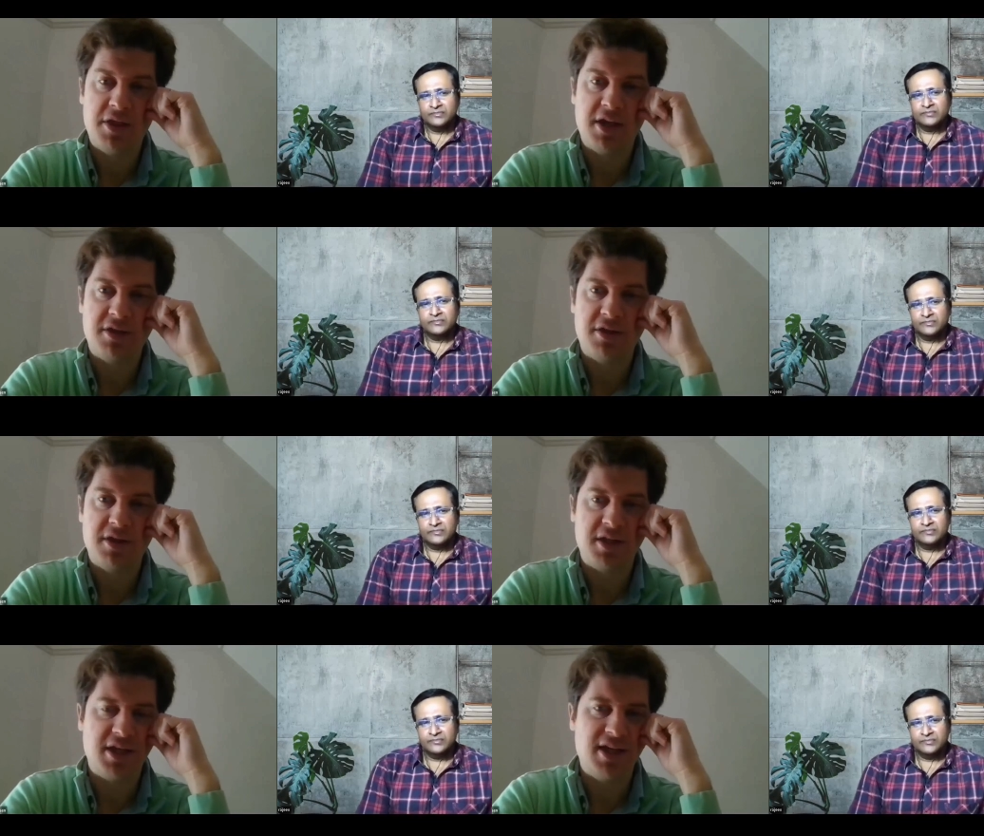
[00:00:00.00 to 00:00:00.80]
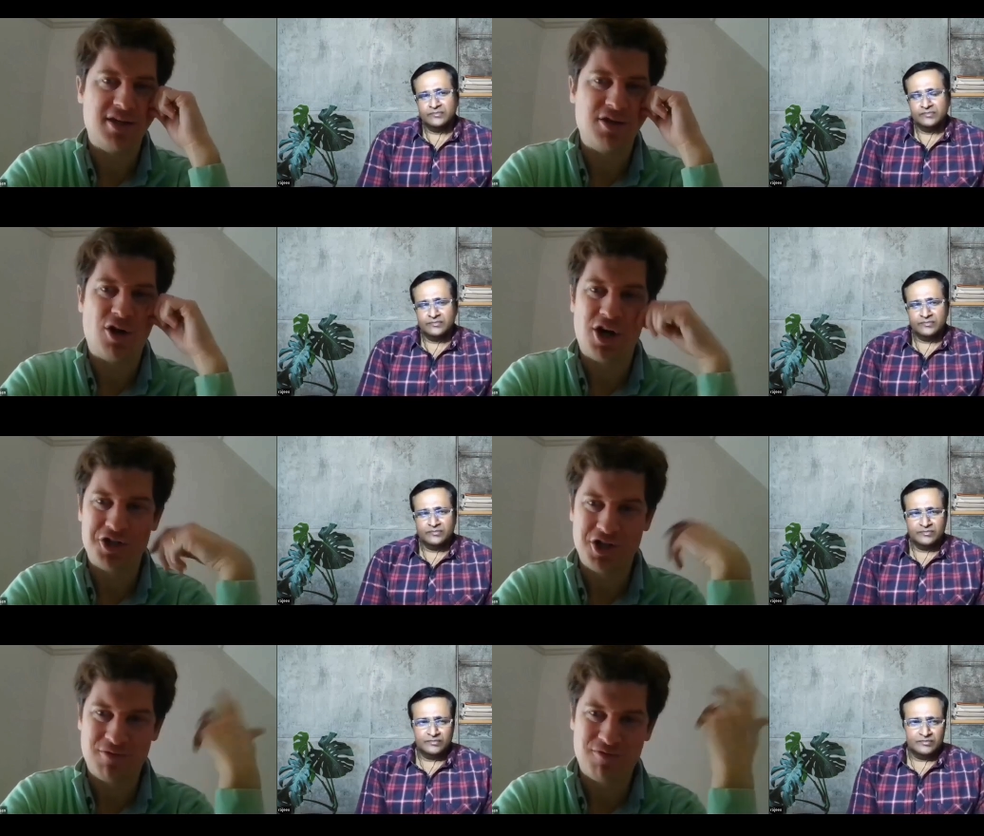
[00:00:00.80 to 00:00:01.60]
Speaker 1: Um, I think
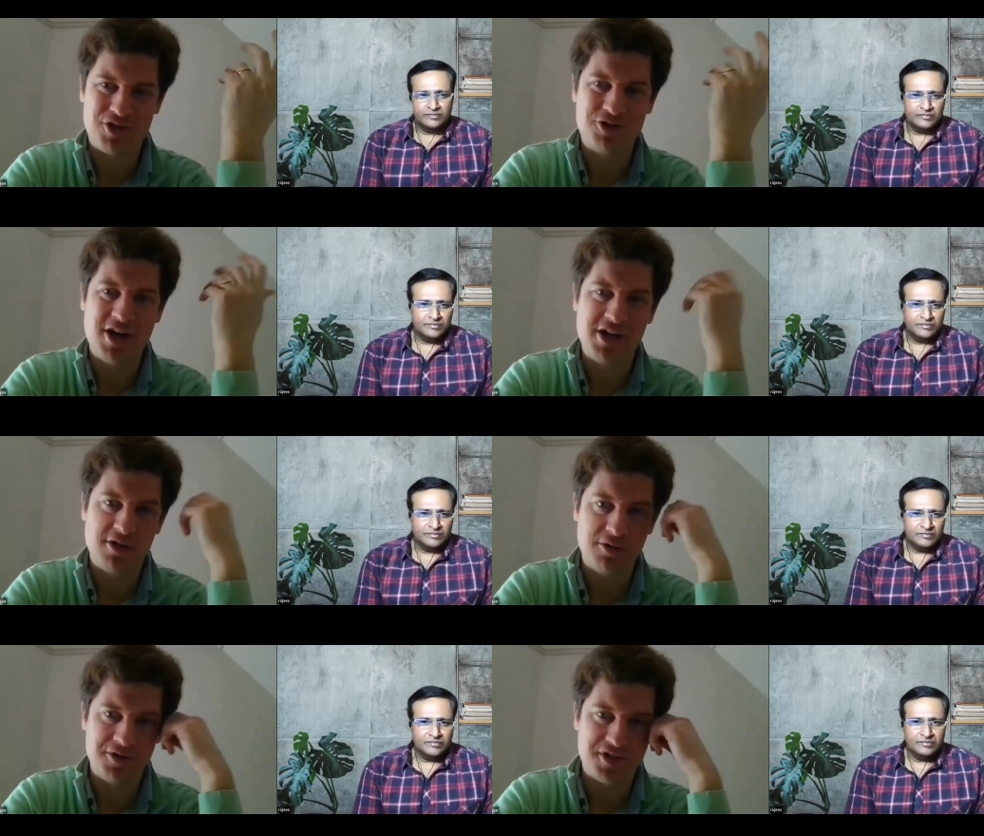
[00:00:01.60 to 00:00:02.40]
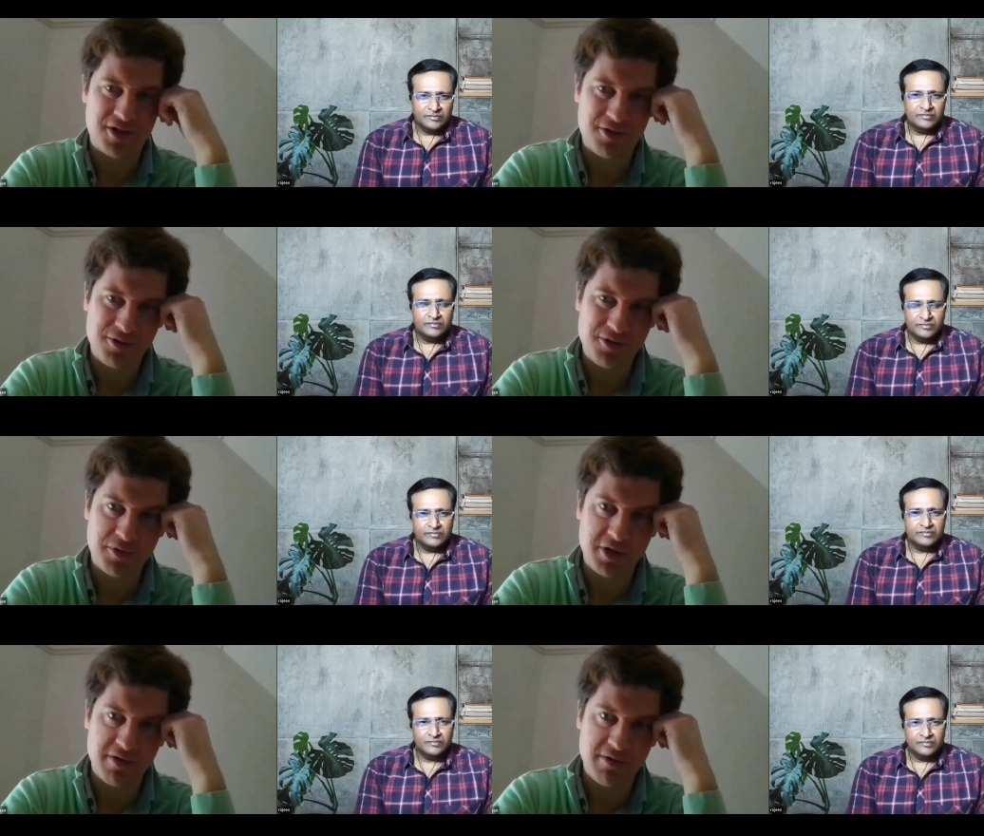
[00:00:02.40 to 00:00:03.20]
the caution for trading gold is
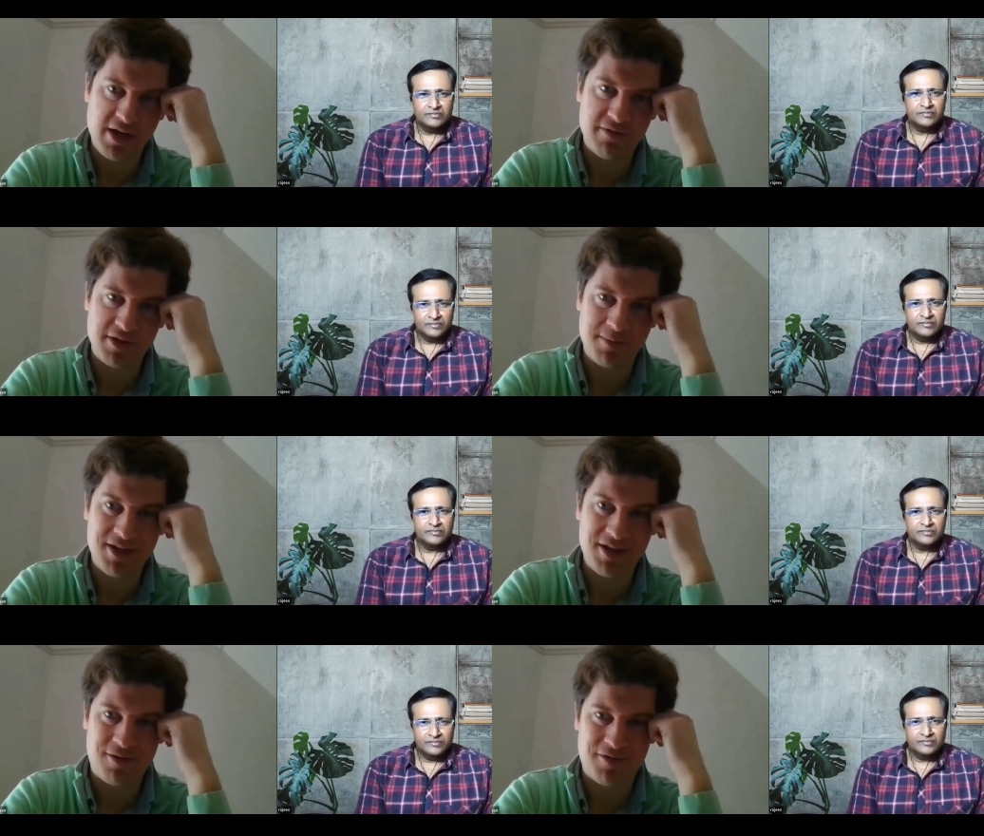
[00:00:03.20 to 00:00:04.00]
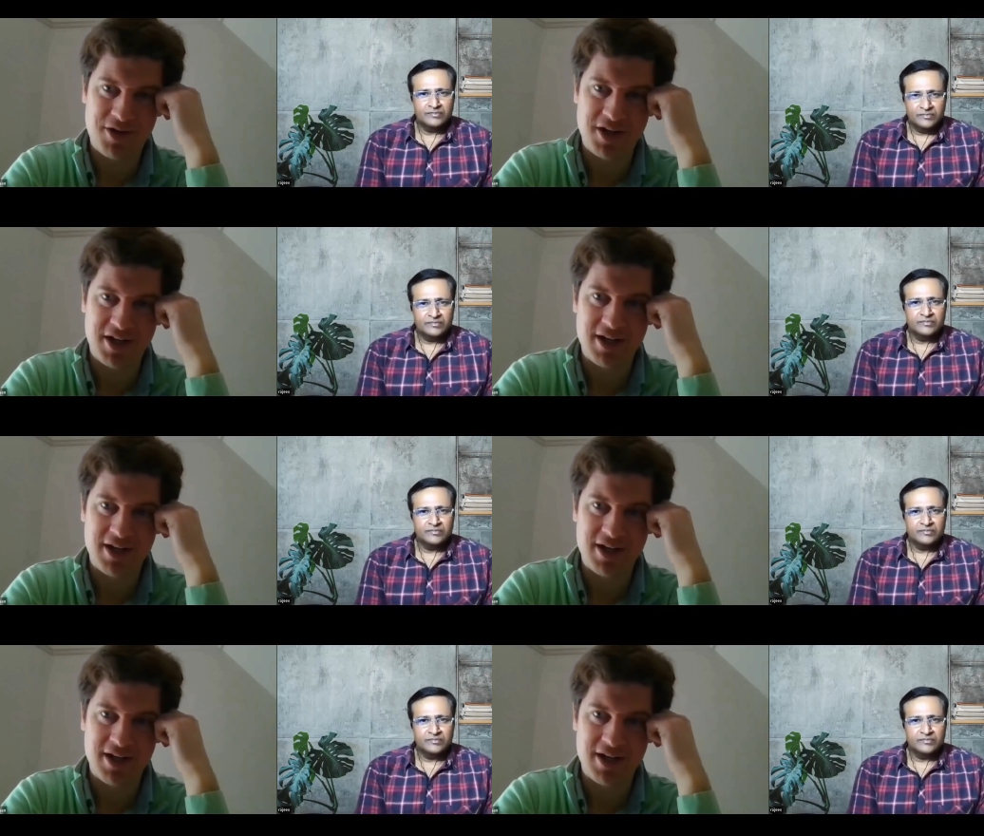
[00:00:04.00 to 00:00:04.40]
that gold's really heavily mean